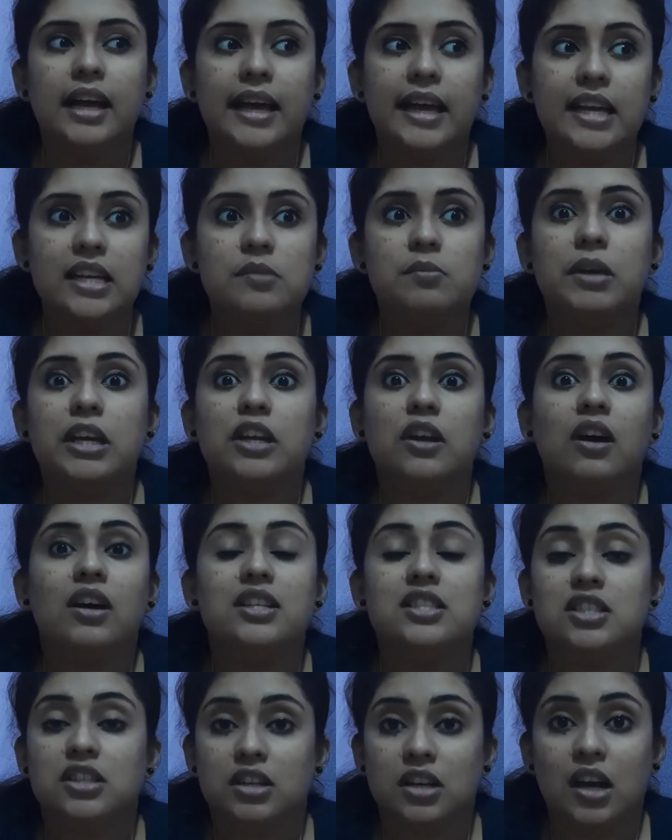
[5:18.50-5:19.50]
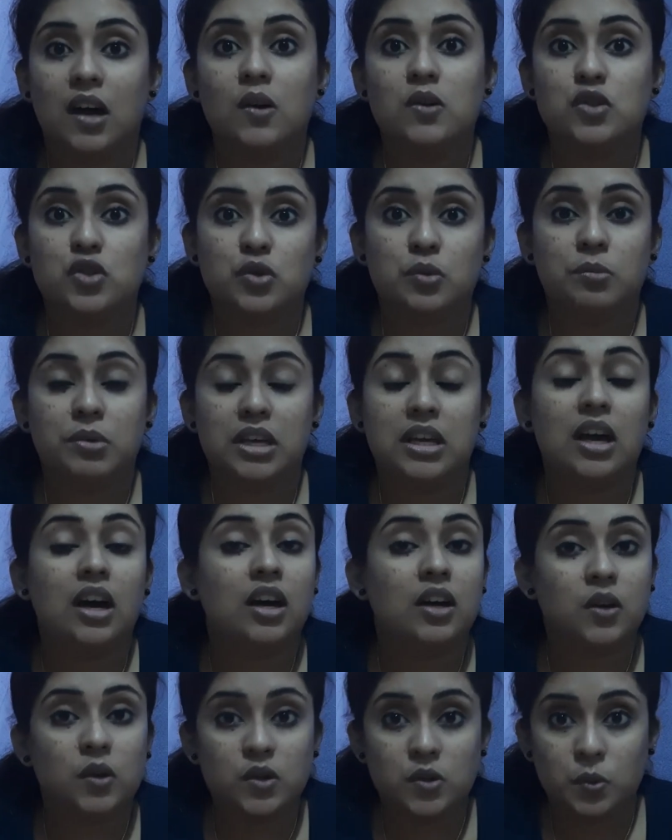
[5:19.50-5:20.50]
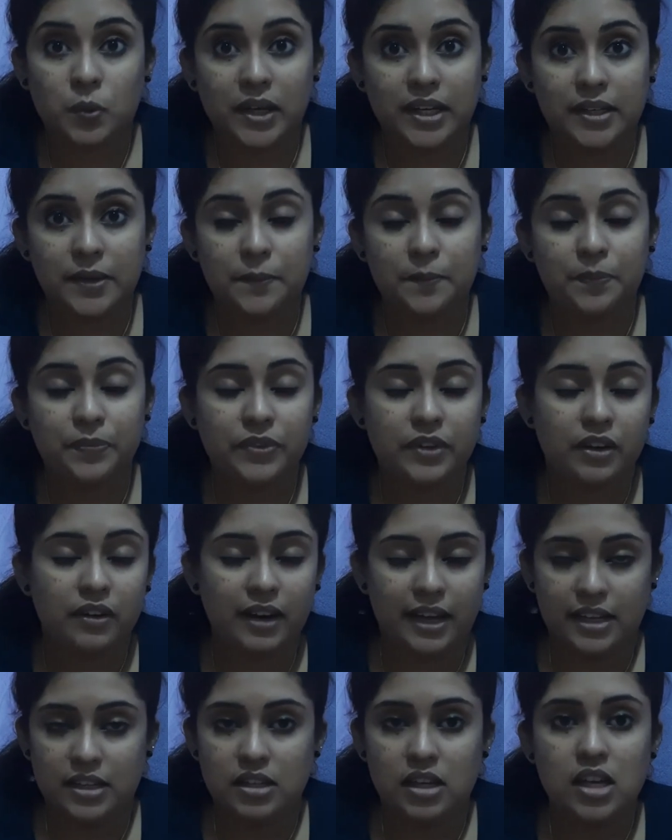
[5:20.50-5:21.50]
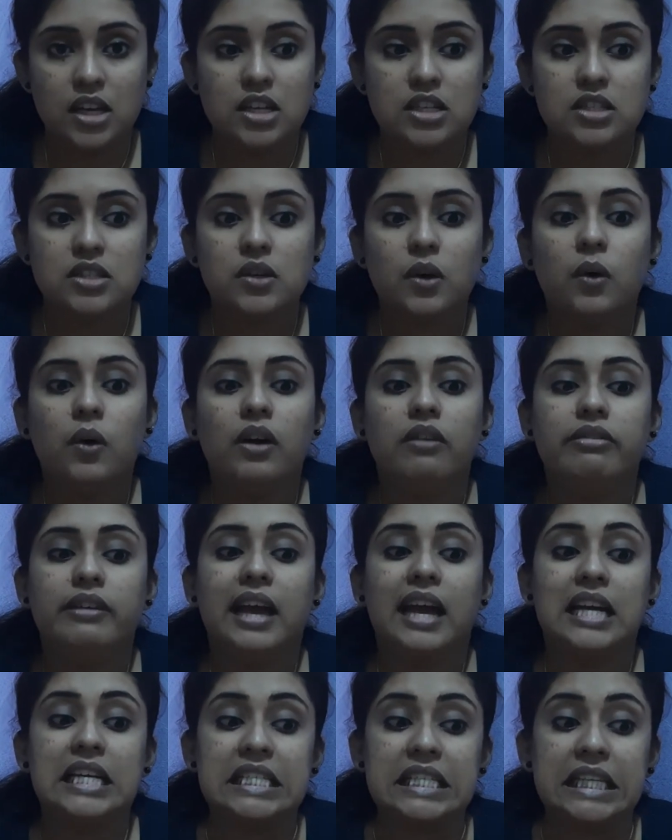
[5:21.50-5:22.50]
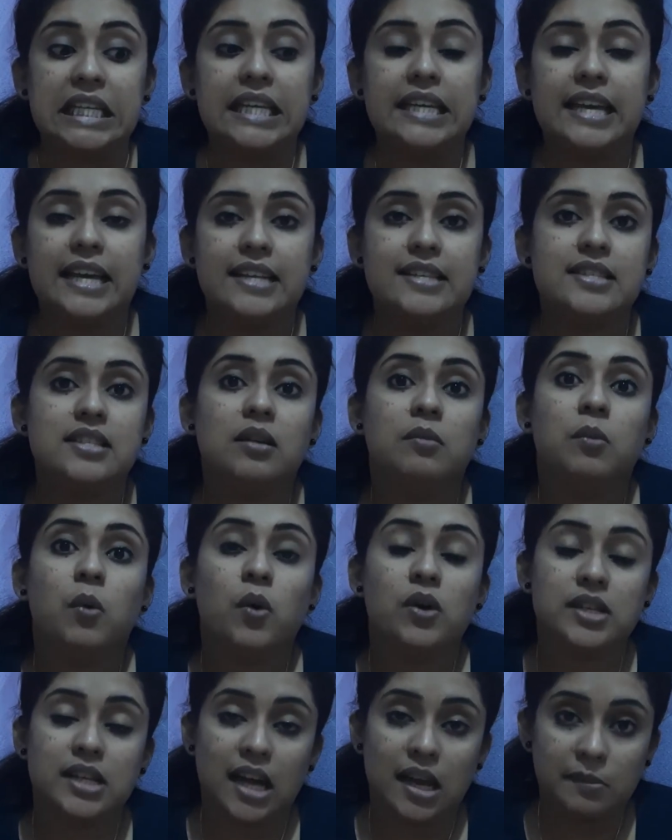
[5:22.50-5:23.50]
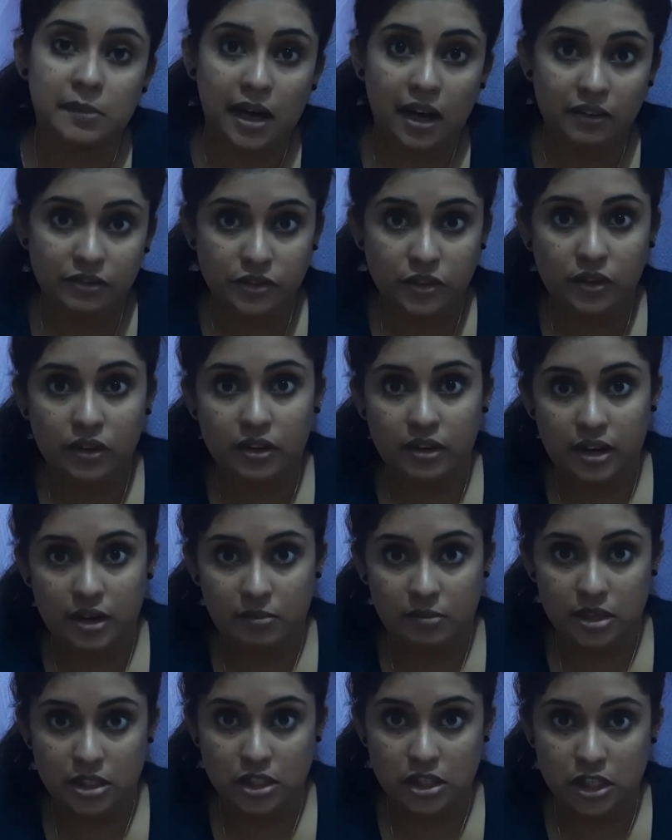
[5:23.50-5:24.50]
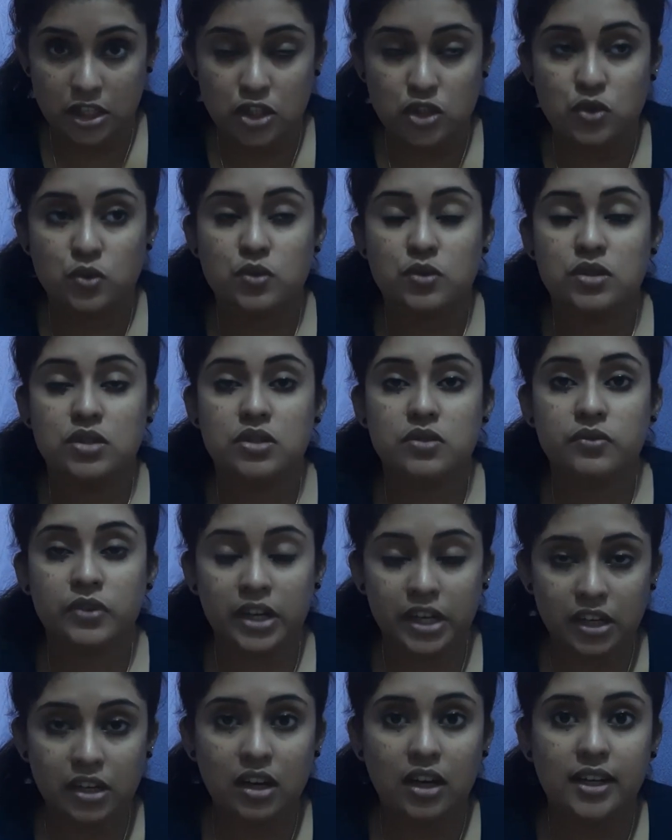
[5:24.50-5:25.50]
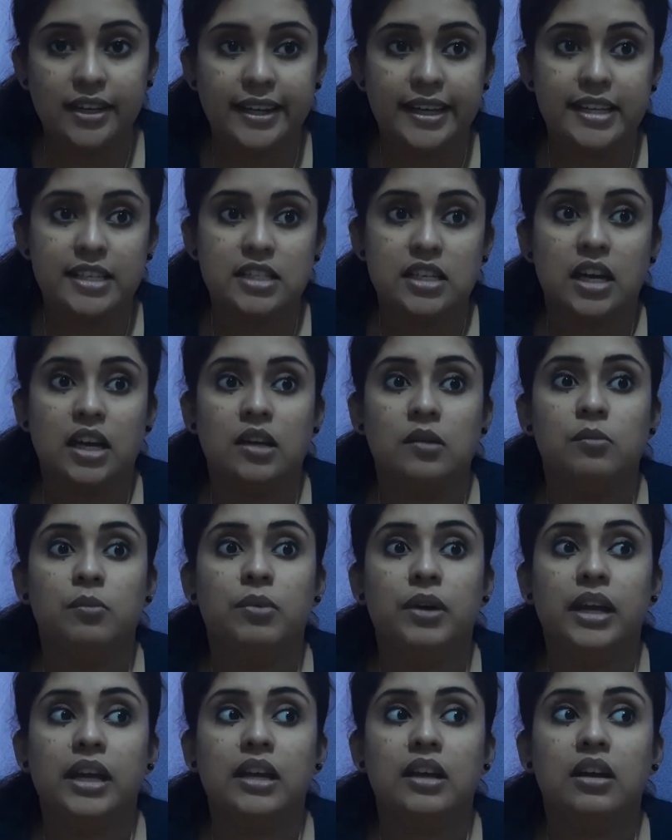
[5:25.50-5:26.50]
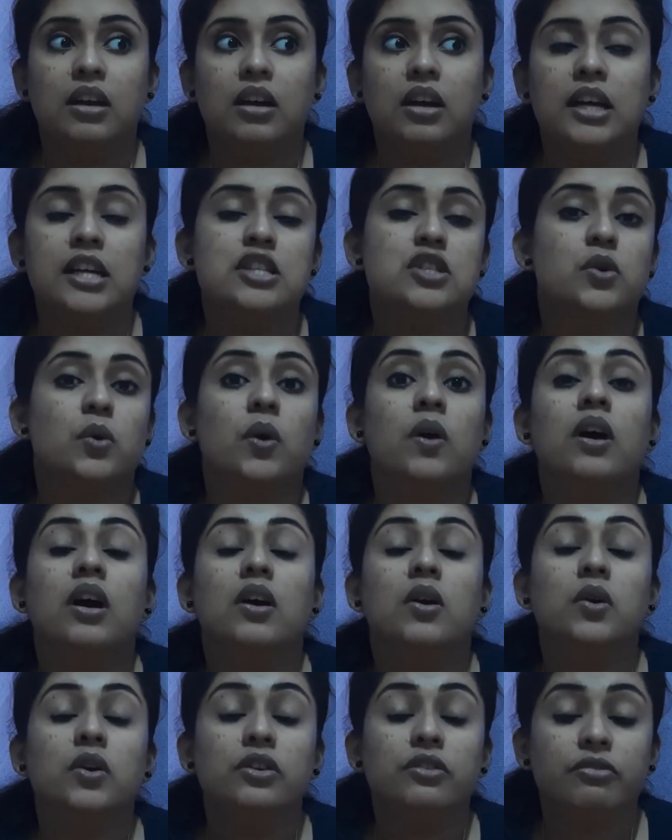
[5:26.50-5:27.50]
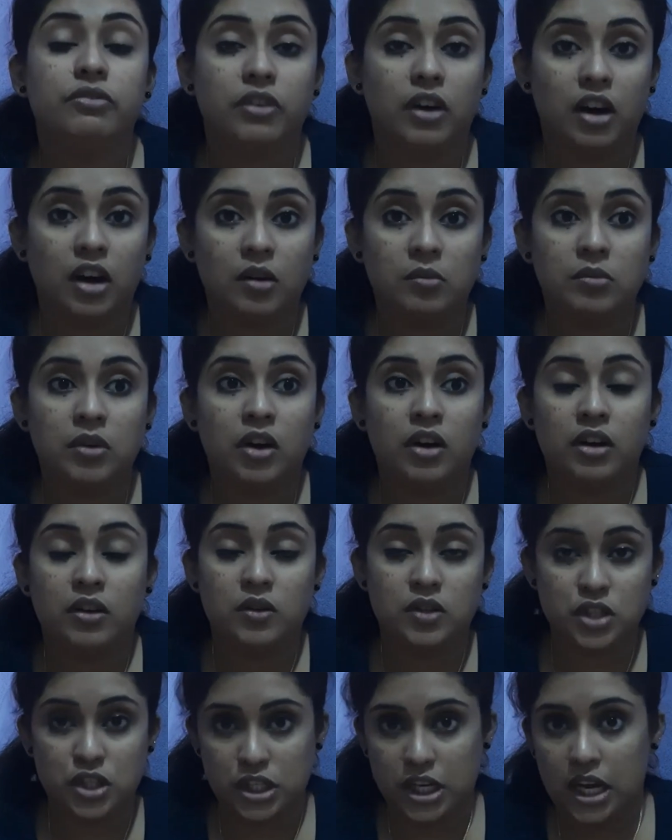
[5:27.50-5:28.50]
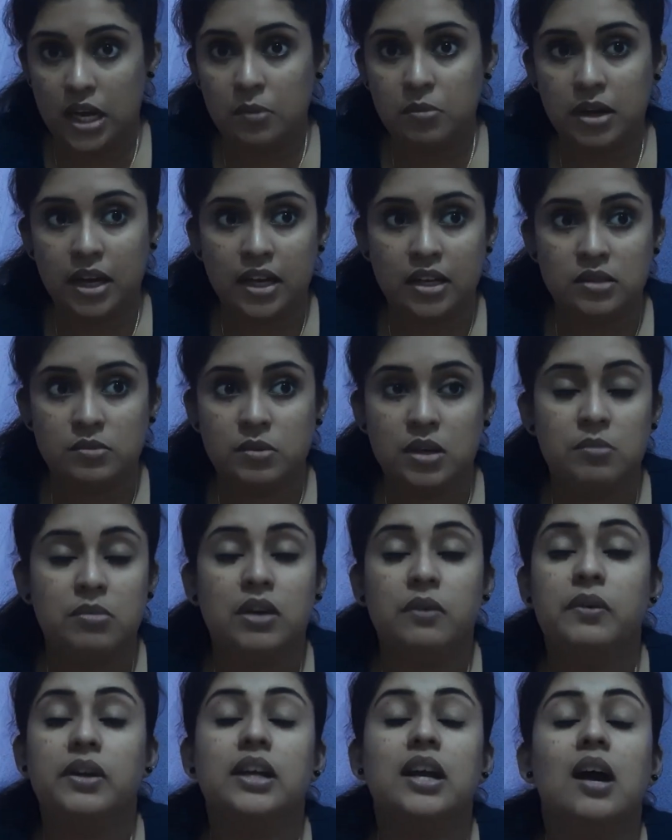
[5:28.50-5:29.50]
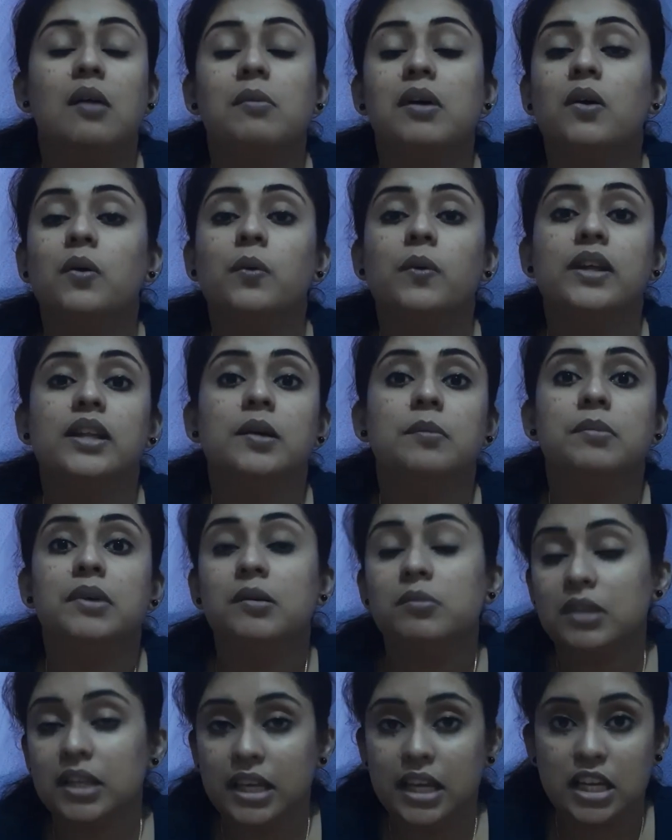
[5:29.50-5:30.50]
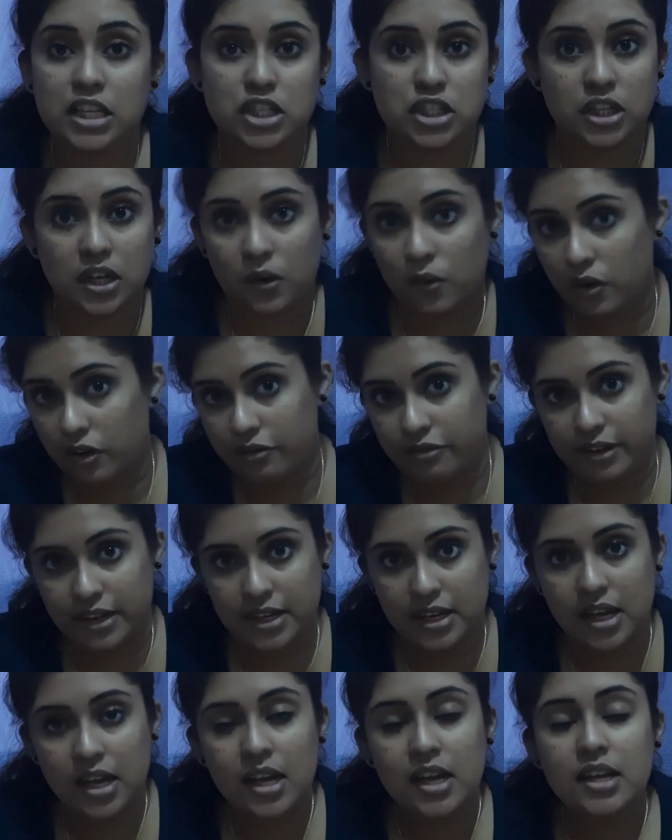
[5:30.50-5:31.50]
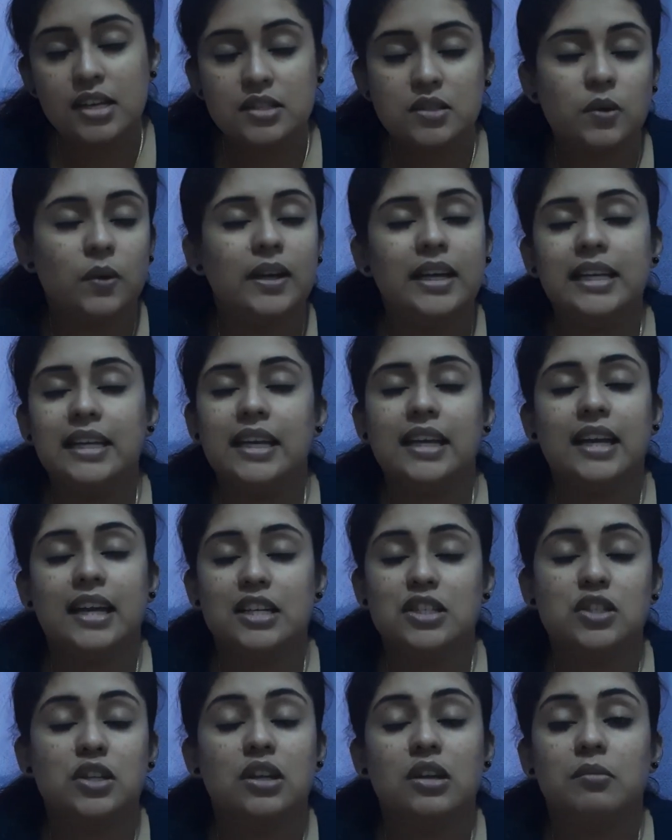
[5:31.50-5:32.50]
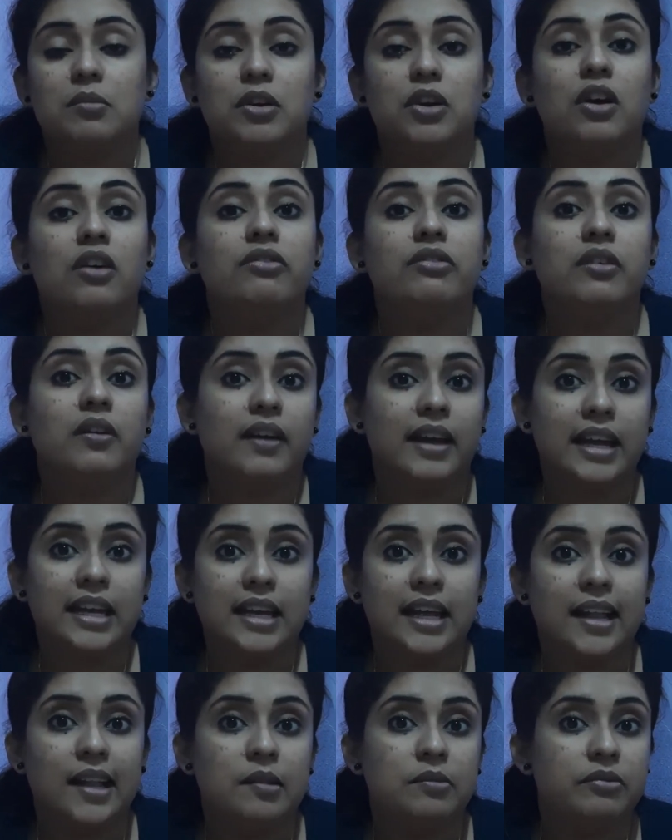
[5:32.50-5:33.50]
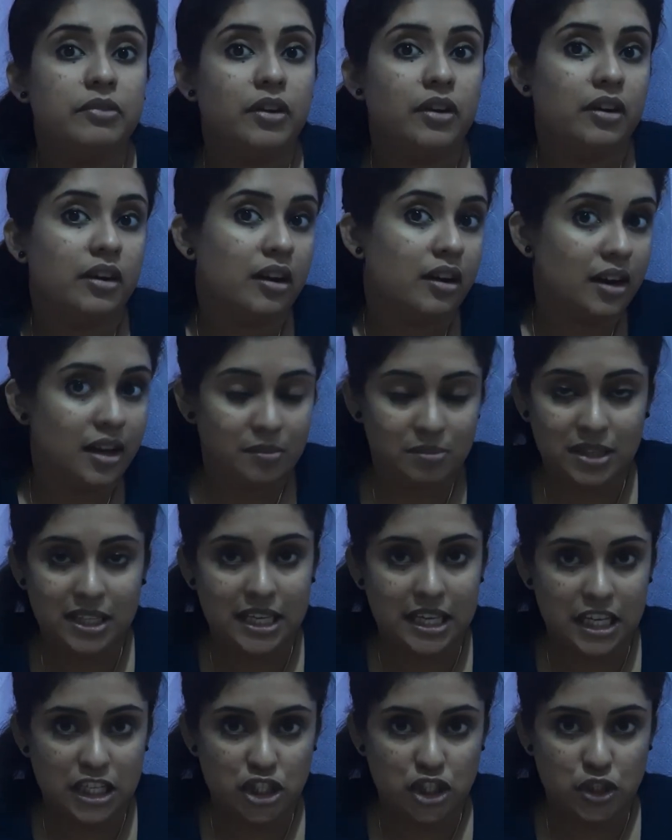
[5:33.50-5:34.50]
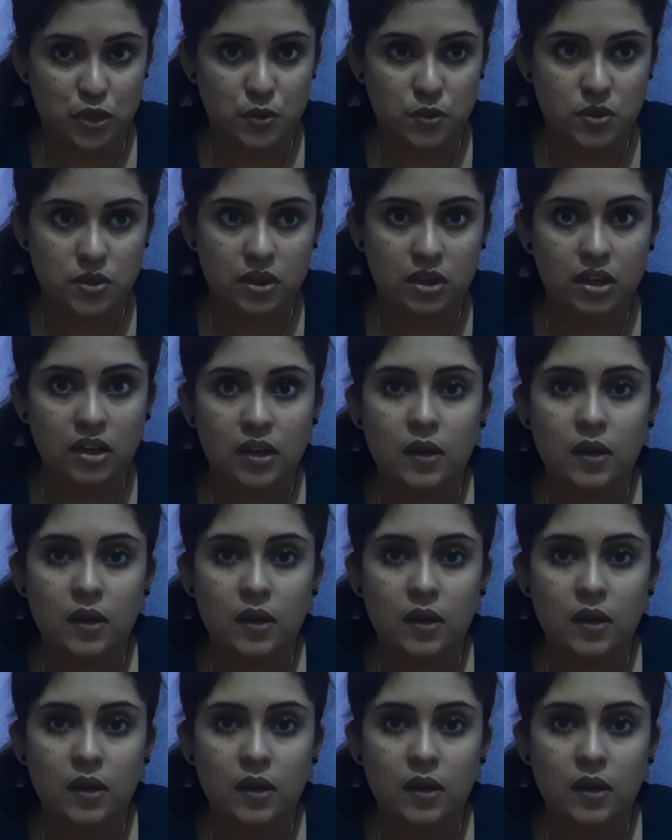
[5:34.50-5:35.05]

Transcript: it may not turn out to be a good one, right? So if you actually get some more time after our M.Sc to work on it and bring it a good form or a good shape and maybe even come out with a publication out of it. So it can actually be of great help for our applications.